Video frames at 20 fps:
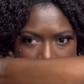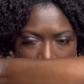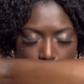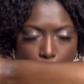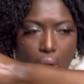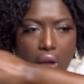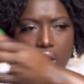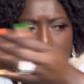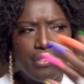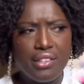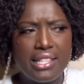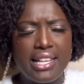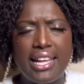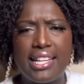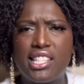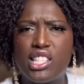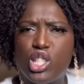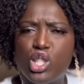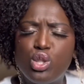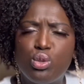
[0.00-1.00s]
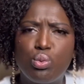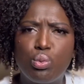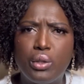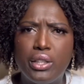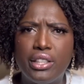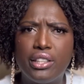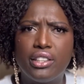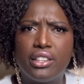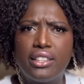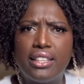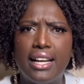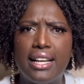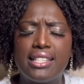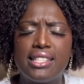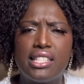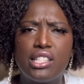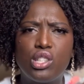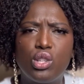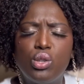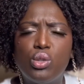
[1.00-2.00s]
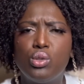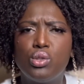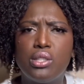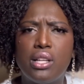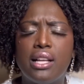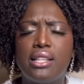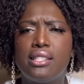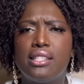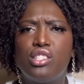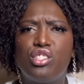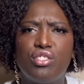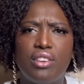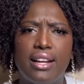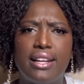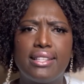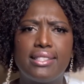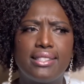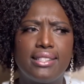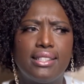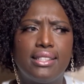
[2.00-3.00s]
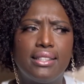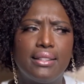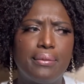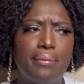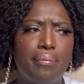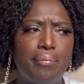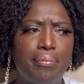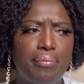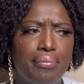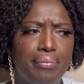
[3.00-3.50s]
wonder if it gets sweeter as it goes, as it dries down.